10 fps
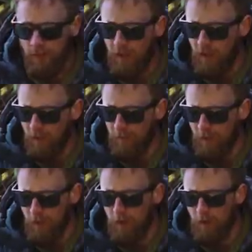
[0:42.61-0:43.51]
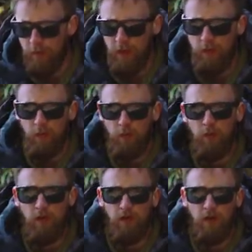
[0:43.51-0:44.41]
A lot of people
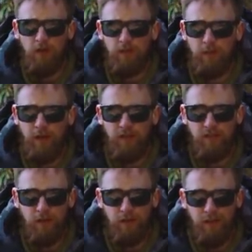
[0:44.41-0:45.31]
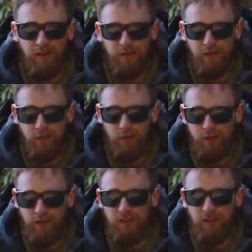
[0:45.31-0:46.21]
were asking about self-take
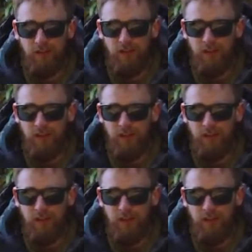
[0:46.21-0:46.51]
photography. So,